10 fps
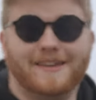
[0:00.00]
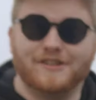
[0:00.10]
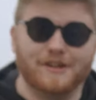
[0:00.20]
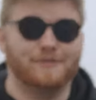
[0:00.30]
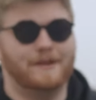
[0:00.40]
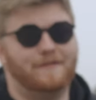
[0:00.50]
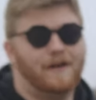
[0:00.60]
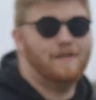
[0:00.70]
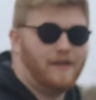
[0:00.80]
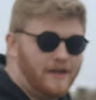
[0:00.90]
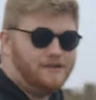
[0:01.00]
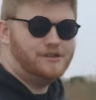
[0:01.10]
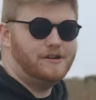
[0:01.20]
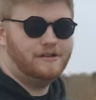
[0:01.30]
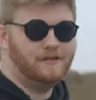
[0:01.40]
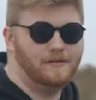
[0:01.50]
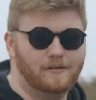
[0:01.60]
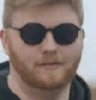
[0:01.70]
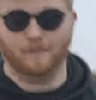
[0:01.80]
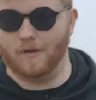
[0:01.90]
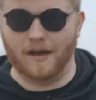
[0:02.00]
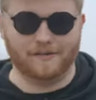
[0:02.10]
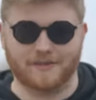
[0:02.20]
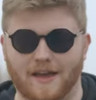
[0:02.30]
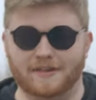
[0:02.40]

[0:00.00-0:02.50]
E J twenty-five engine. What else that